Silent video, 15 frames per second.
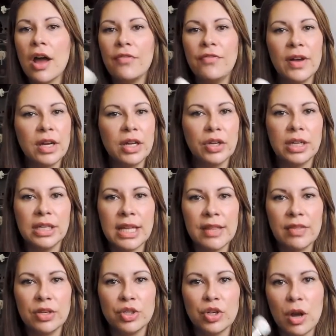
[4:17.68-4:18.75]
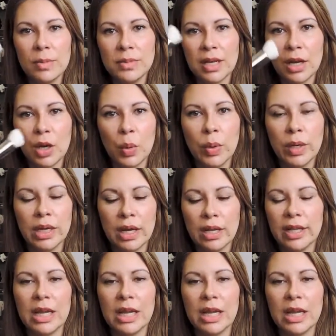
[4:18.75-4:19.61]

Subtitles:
I felt I could get the job done quicker.